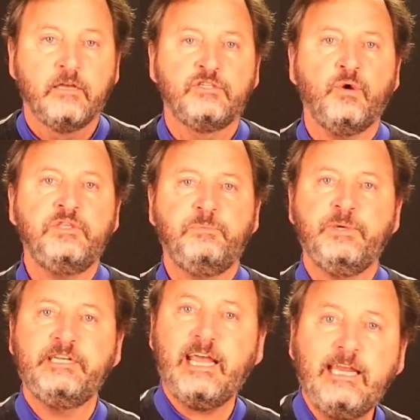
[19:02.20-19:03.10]
So it's
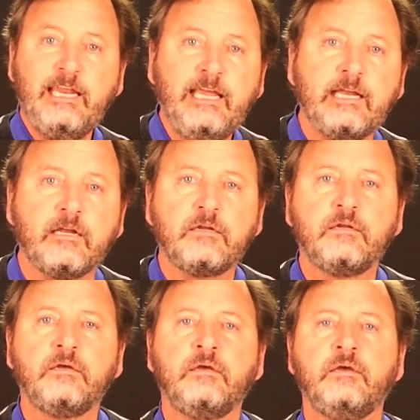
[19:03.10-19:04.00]
predicting
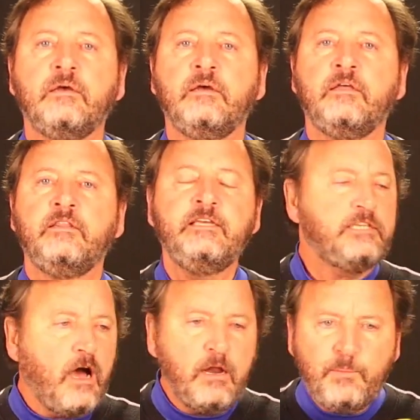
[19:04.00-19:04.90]
these
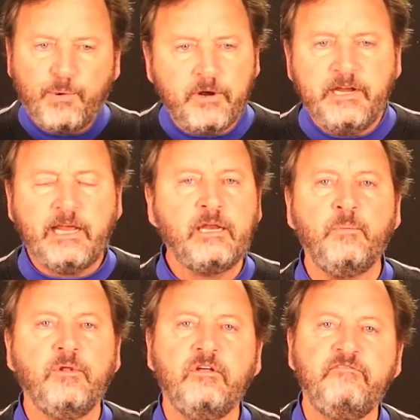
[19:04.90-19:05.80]

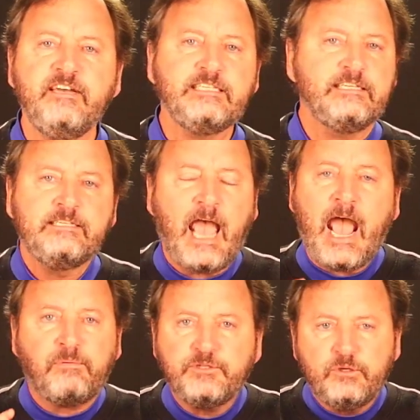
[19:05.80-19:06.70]
unpredictable events. It's
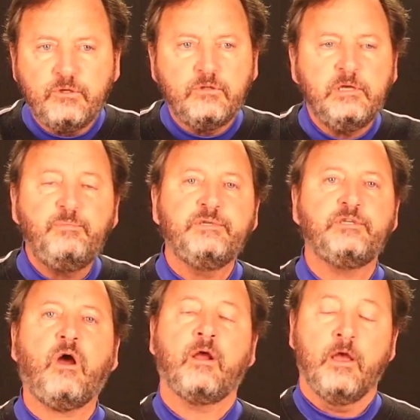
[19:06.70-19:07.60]
absolutely
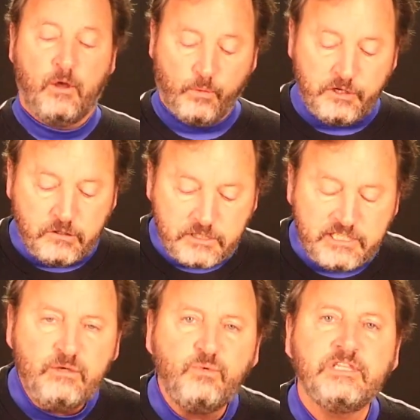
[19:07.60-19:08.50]
bizarre. When you
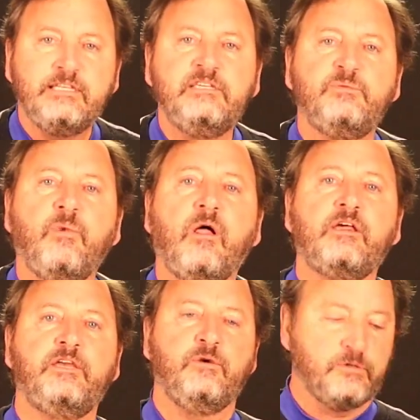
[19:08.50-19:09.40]
see what these
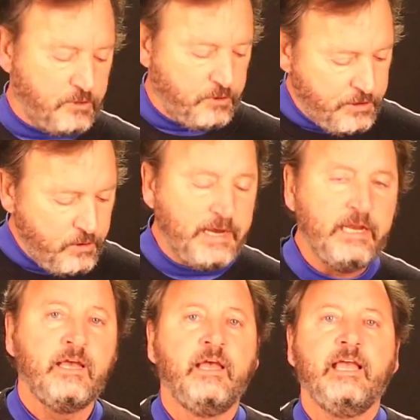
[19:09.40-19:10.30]
molecules are
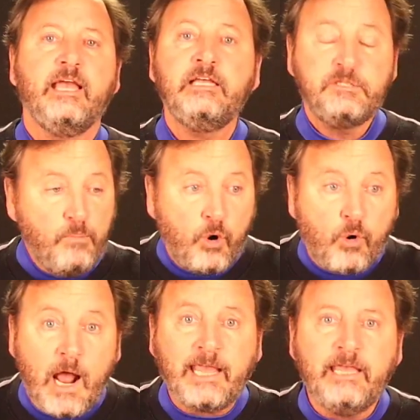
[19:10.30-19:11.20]
doing, it's
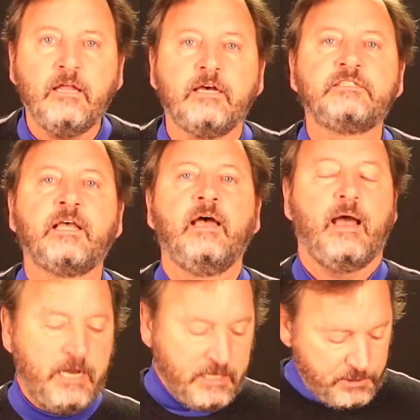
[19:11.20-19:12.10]
miraculous.
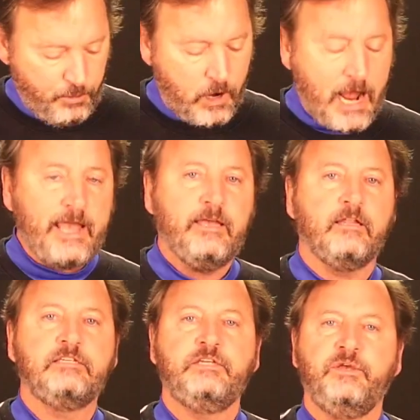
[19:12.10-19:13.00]
I mean, it's
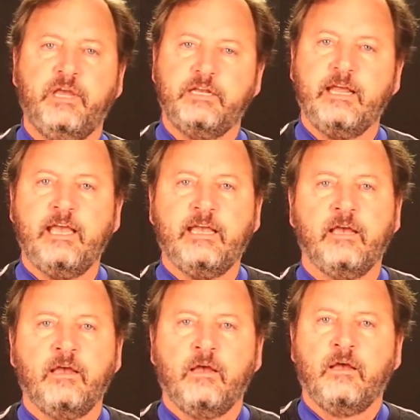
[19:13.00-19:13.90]
miraculous that you could take